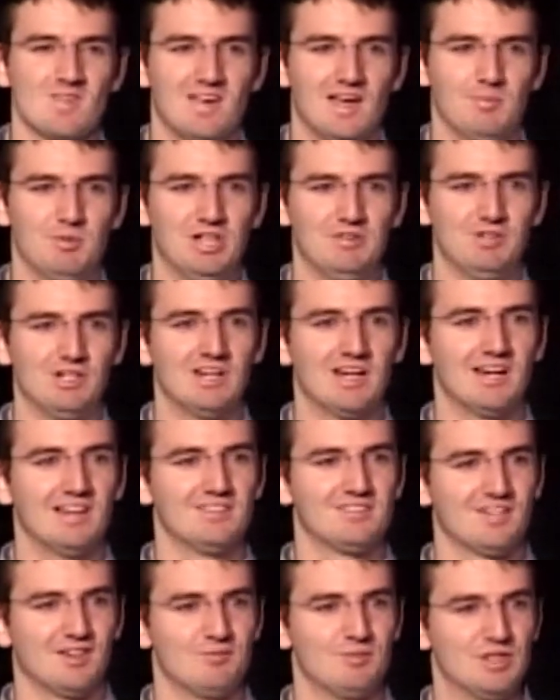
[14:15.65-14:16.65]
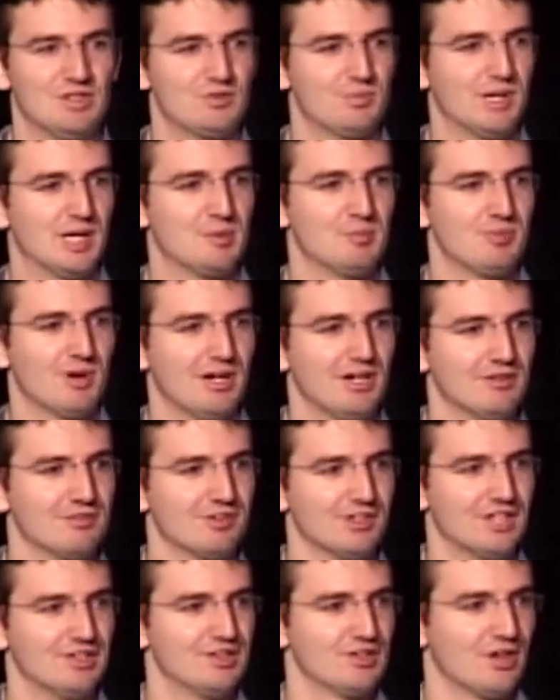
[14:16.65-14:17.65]
How many of you guys have been spammed by your
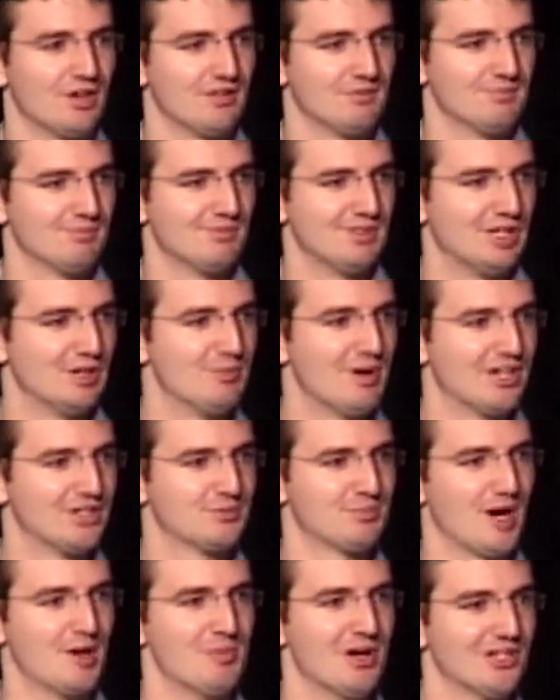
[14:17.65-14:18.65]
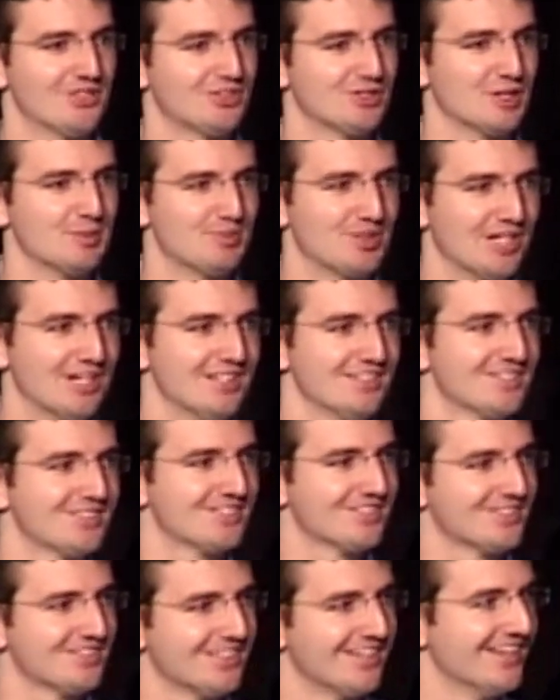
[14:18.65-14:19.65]
friends by Spy Master
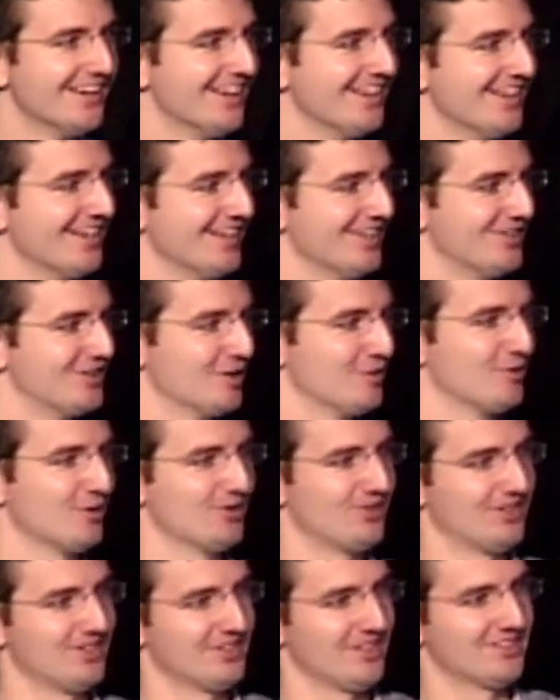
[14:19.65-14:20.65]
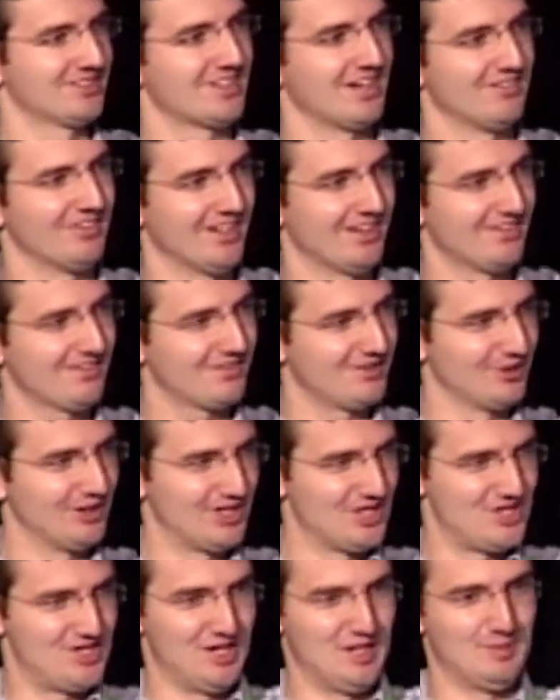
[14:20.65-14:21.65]
updates and so forth, things like that? It's kind of like
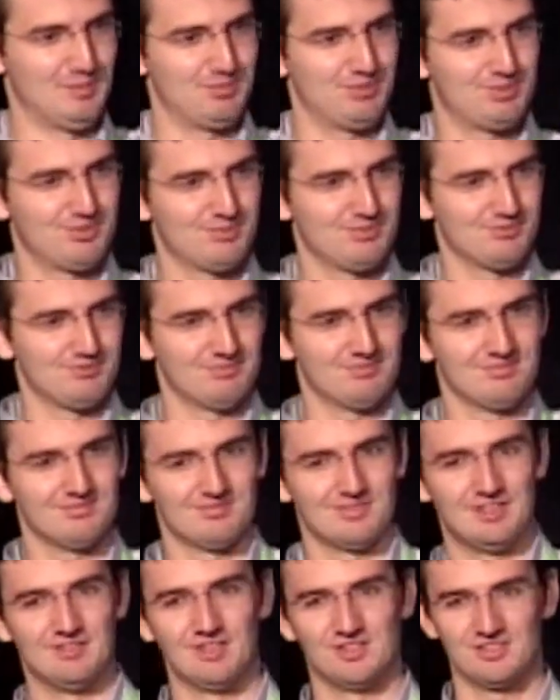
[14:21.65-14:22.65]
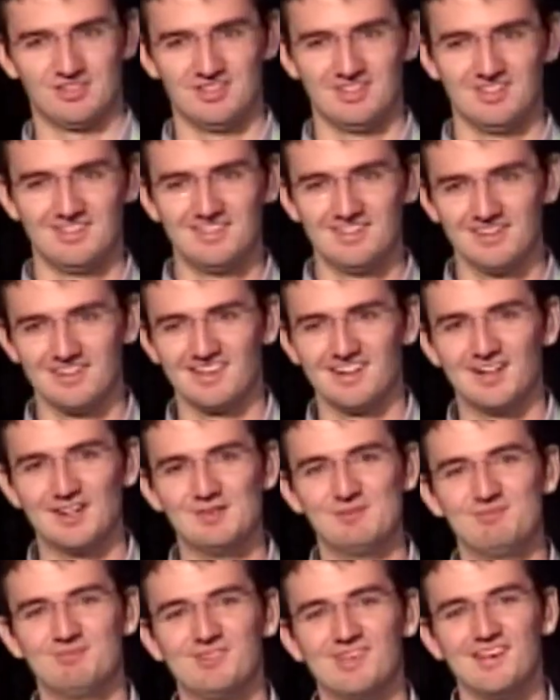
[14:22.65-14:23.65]
Throwing Sheep revisited
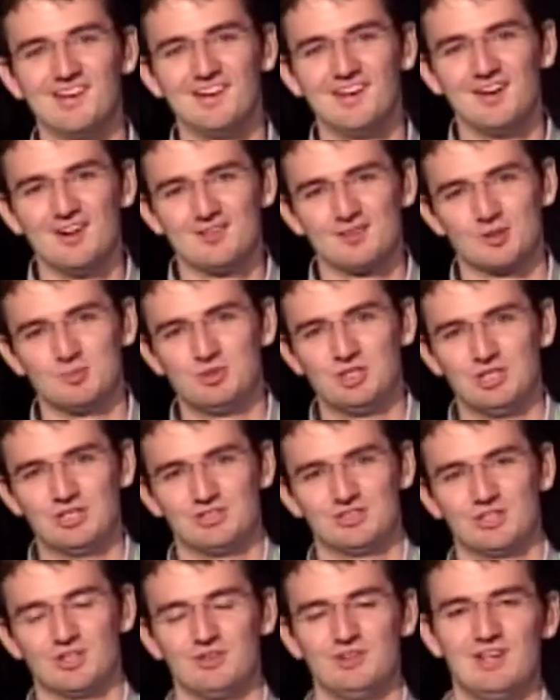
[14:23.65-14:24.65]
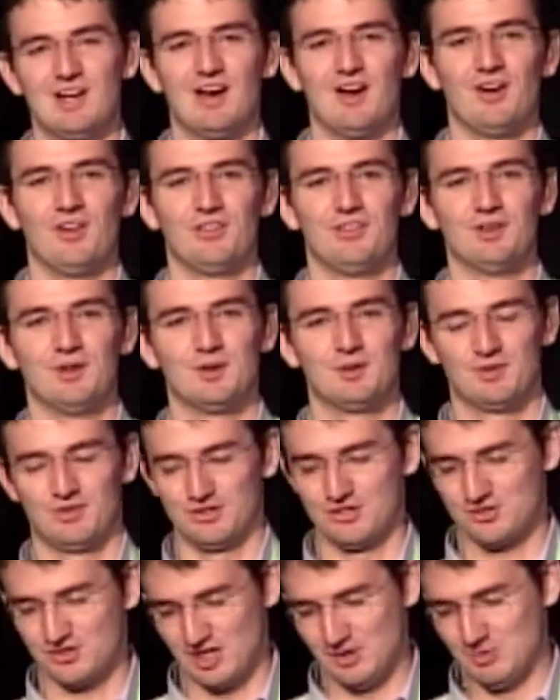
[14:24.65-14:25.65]
from 2 years ago. Now
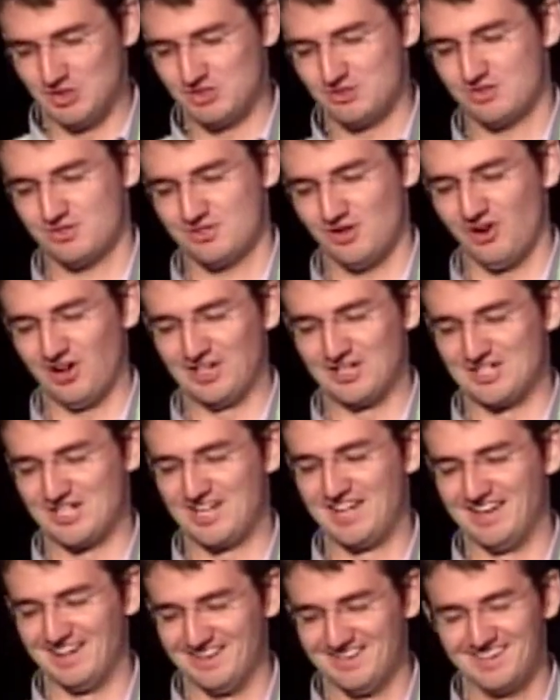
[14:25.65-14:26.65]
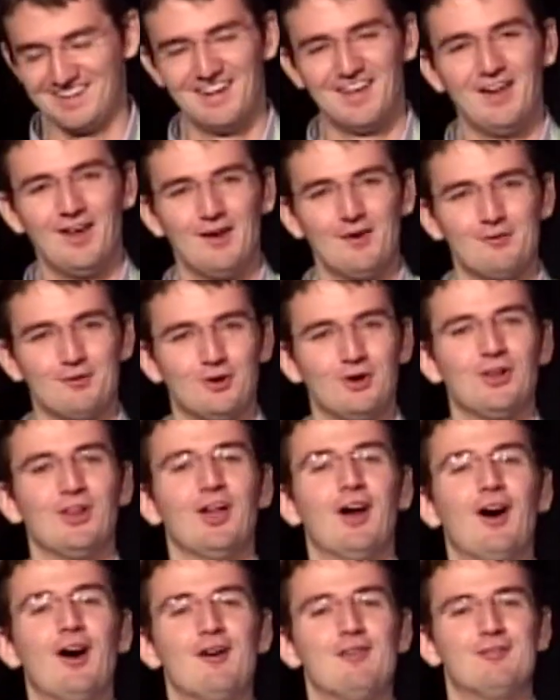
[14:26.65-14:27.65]
the stream is starting to get
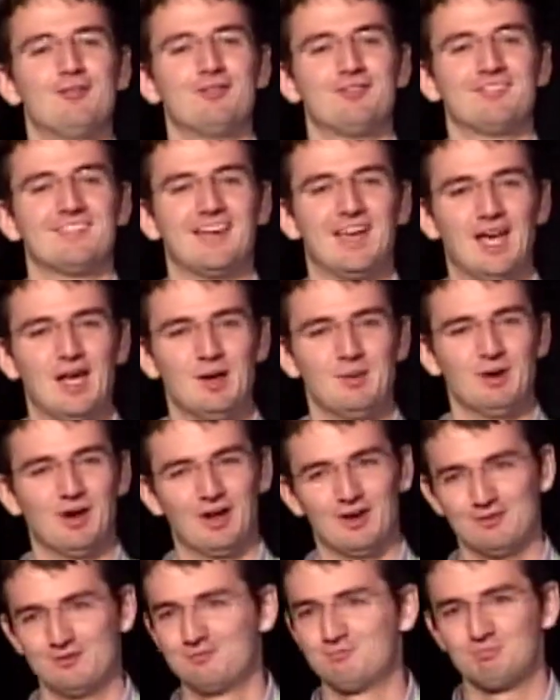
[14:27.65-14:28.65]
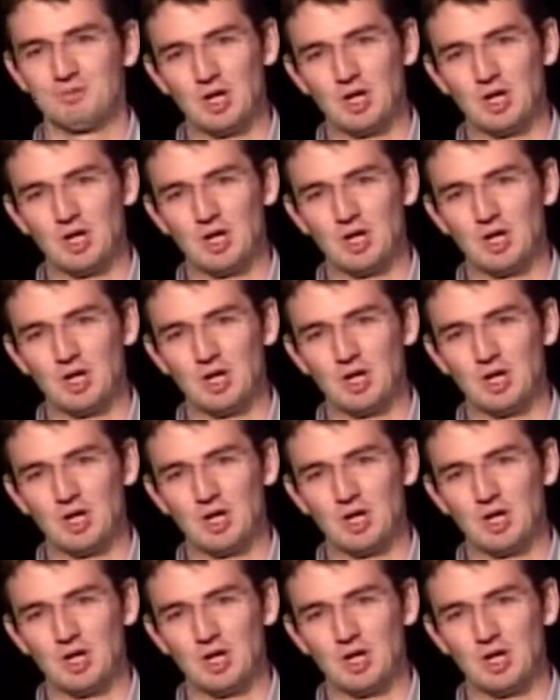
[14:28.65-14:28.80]
full of kind of